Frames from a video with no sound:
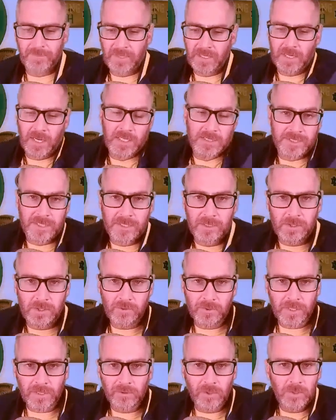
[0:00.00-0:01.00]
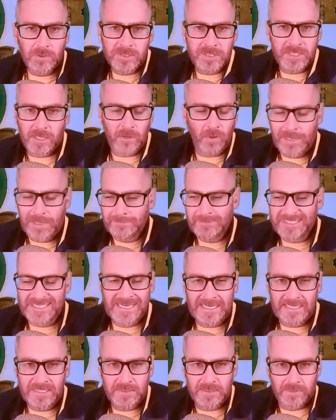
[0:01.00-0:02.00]
because you could lose to Clemson
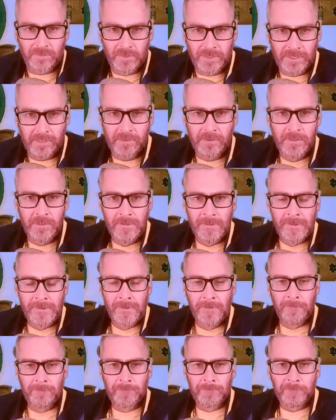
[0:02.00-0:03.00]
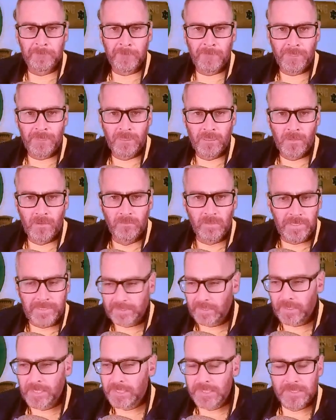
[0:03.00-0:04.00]
easily.
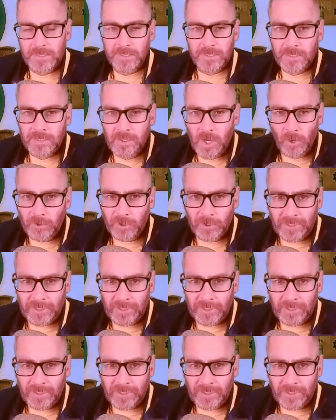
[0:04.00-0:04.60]
Like, Notre